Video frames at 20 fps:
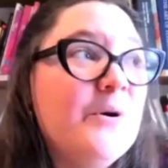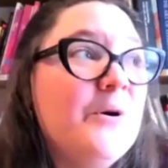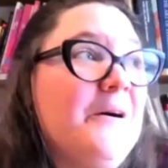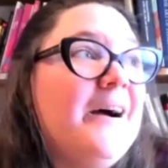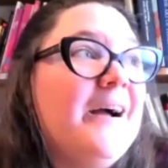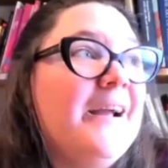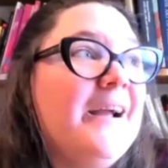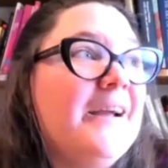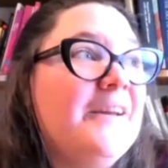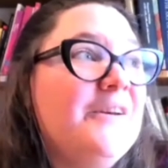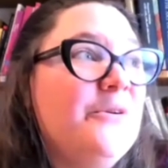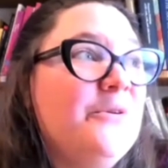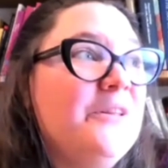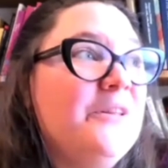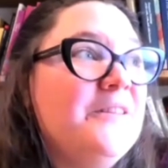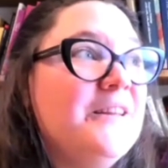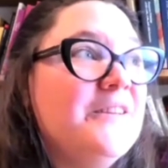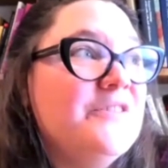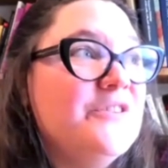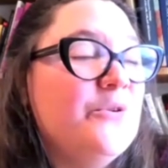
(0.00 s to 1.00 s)
I know
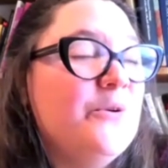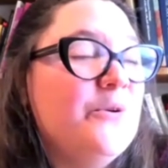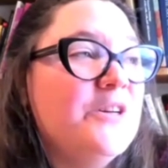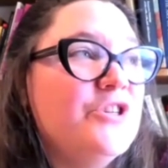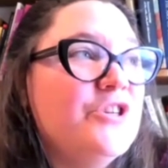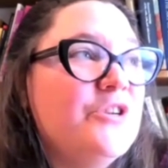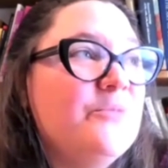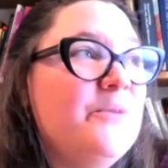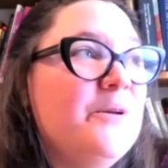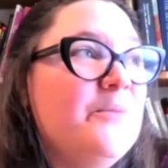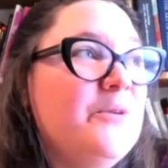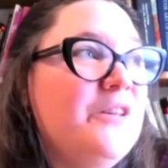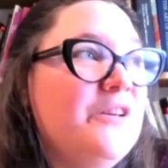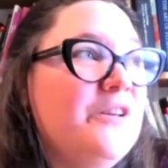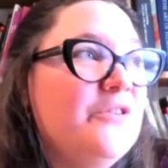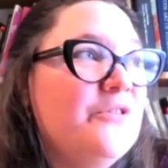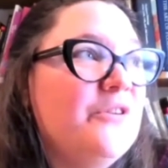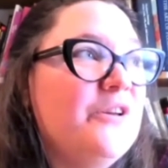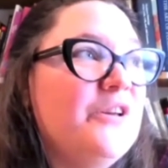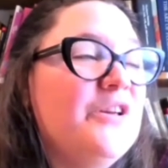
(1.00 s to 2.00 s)
that that's a question maybe that
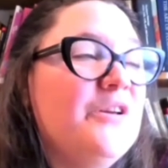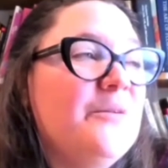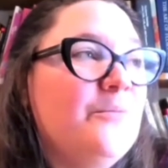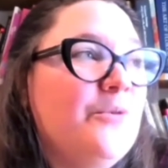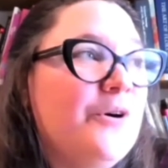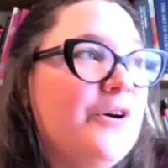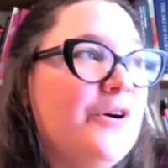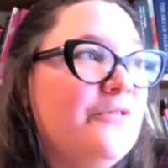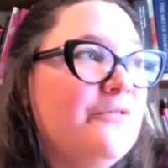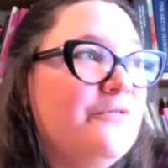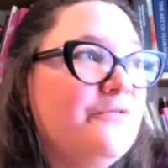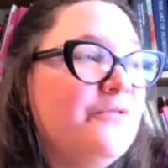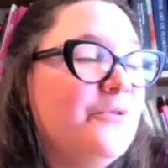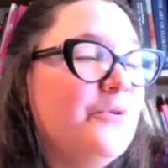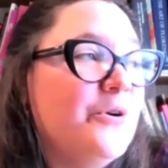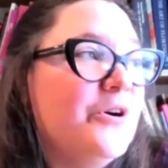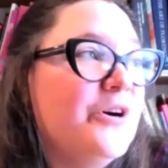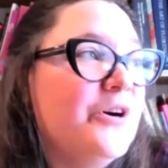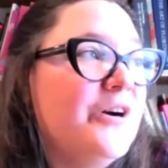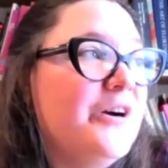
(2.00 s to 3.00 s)
you're thinking more
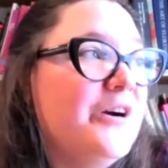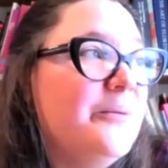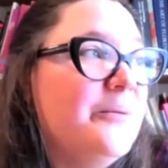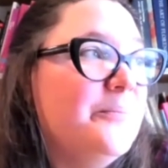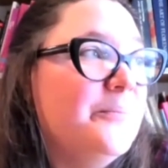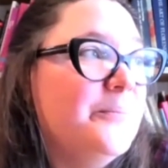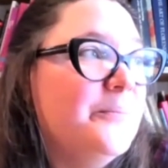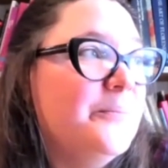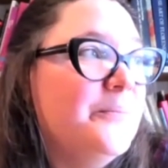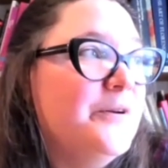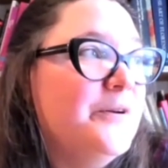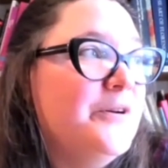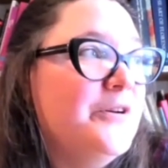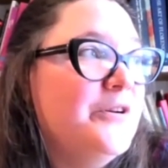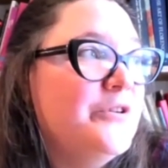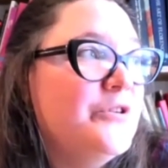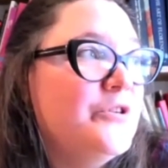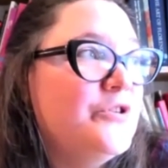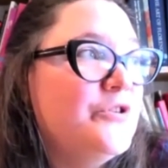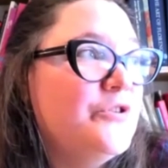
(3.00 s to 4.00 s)
for
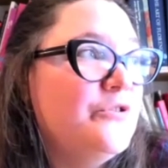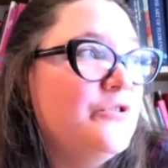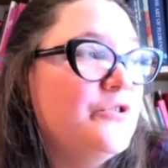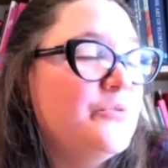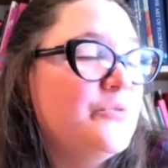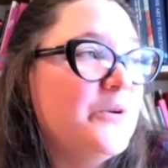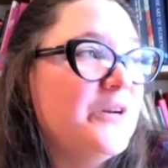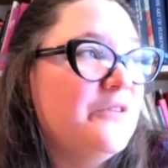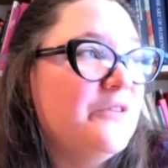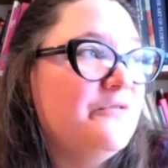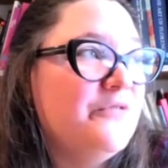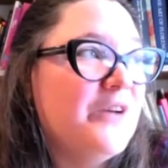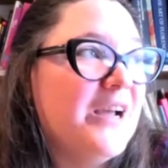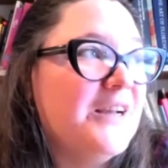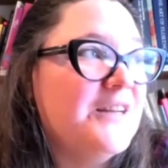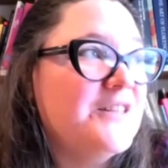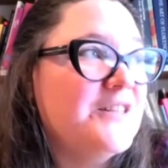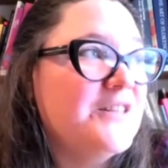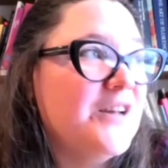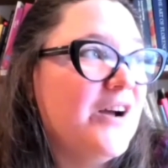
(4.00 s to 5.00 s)
students, but in
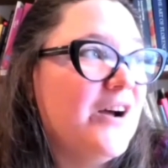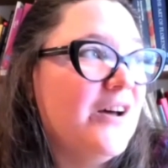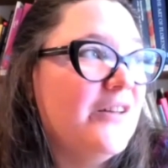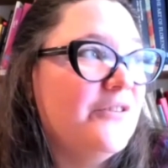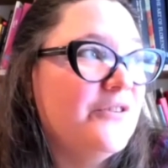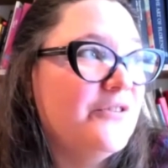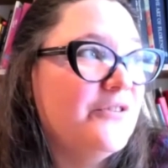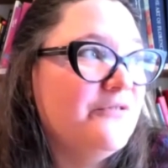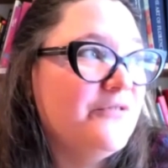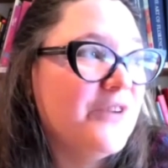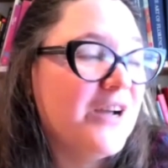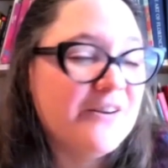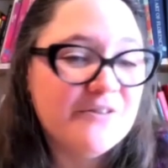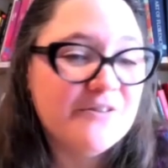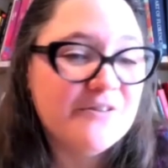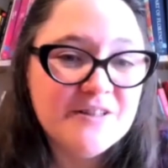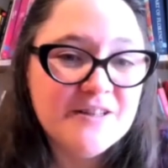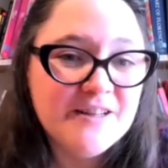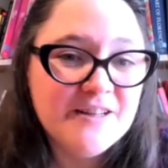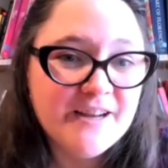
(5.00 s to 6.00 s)
fact, other
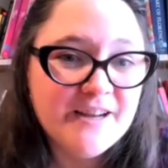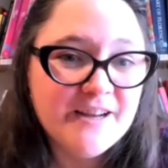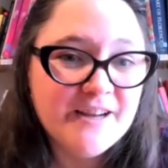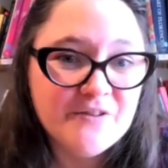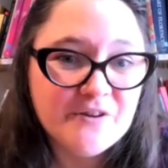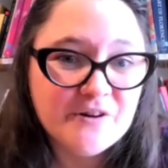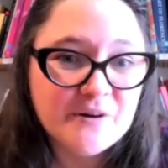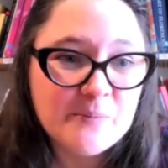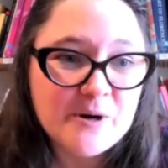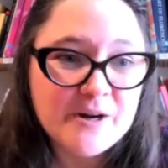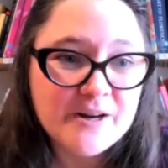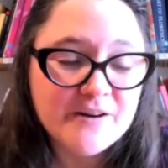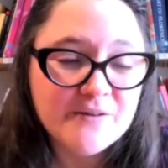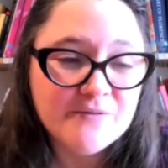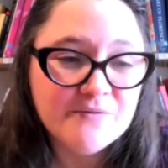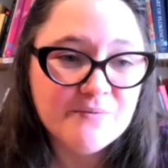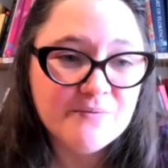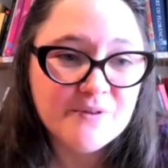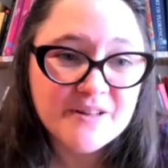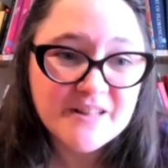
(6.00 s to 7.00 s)
faculty at Claremont
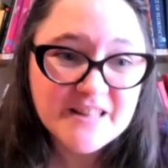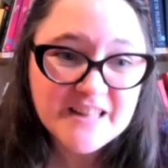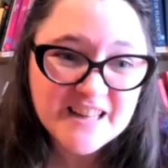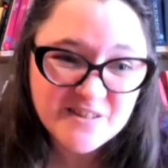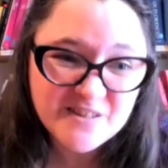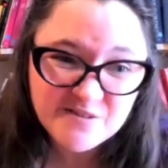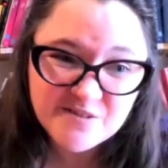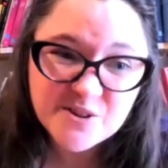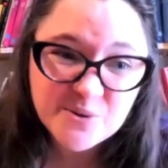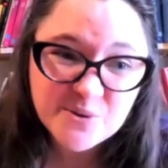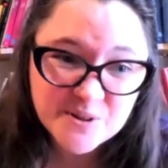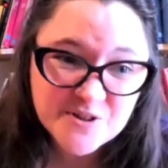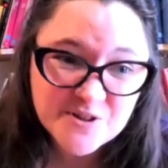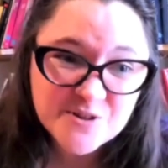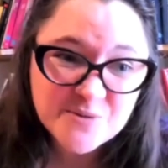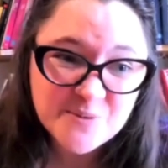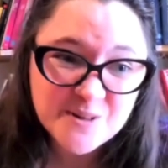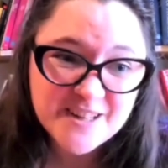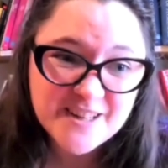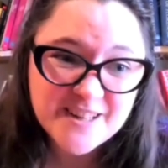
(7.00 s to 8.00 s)
have really
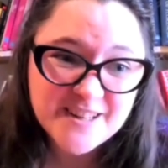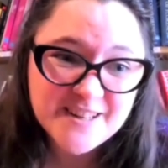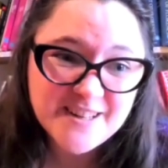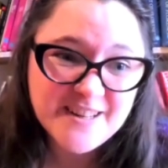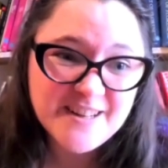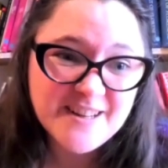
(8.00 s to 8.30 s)
influenced me.